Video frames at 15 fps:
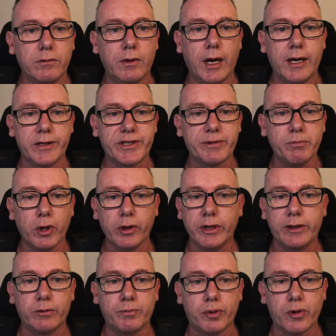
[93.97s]
a small
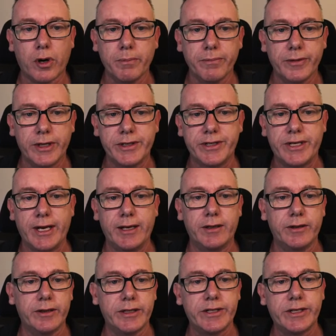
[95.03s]
little prompt that said,
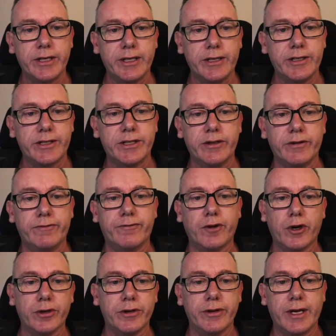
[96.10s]
this is the
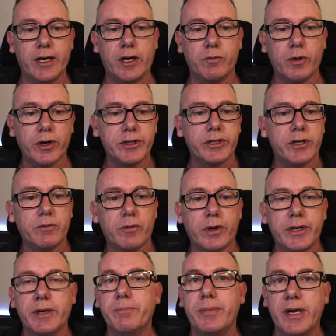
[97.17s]
font that I want. I
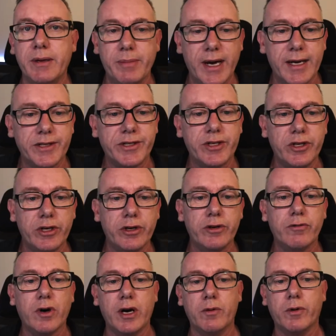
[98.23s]
want a Bebas
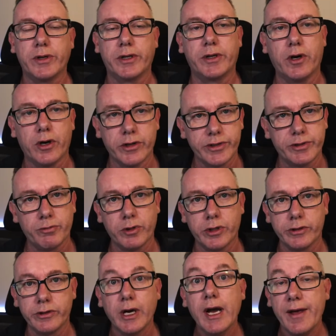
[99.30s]
New, I want an
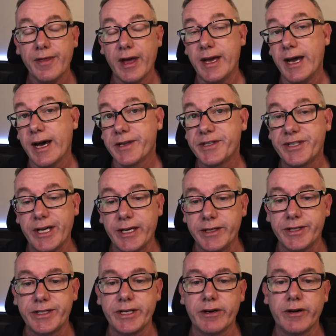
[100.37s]
Oswald. They are sans
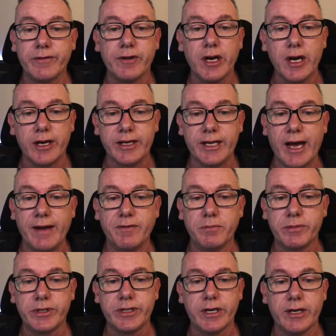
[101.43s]
serif, gave them
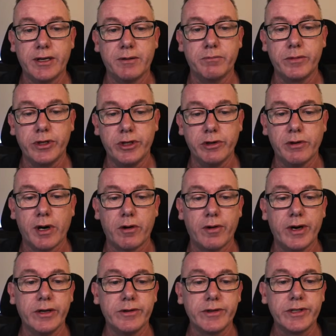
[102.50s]
some
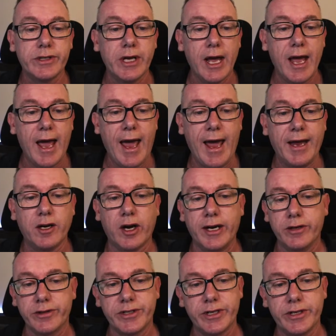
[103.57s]
URLs. And I
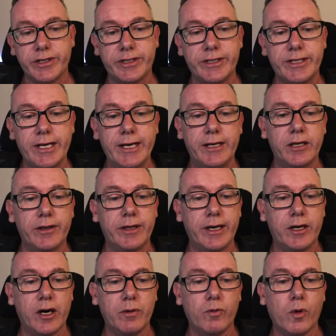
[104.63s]
also said that
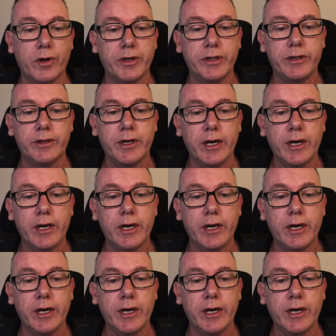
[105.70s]
I wanted